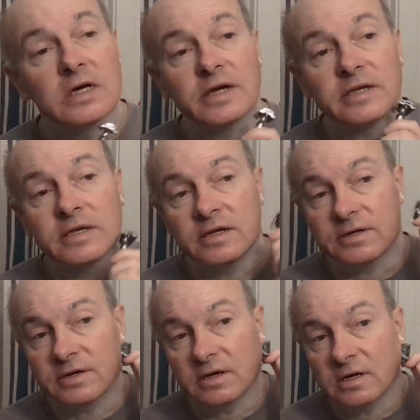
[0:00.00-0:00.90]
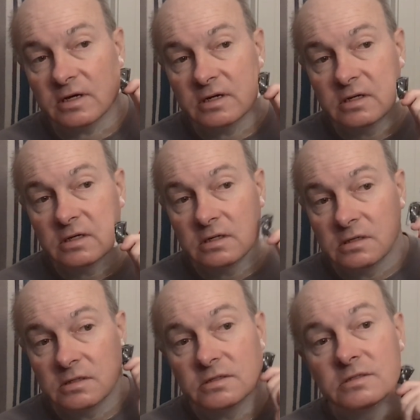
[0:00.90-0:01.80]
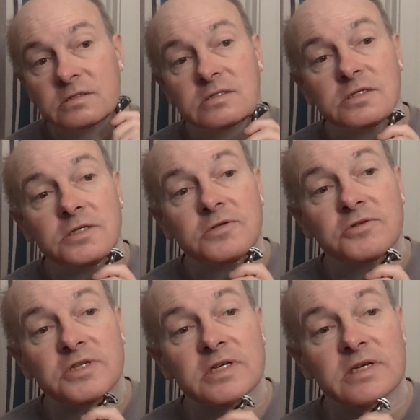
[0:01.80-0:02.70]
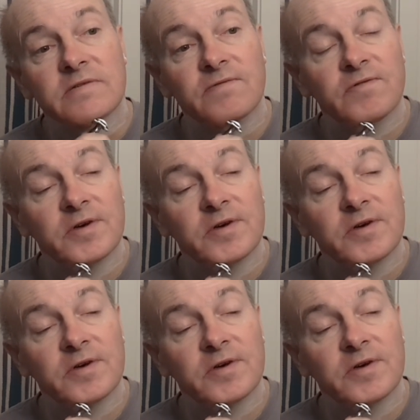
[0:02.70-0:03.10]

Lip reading: I can use a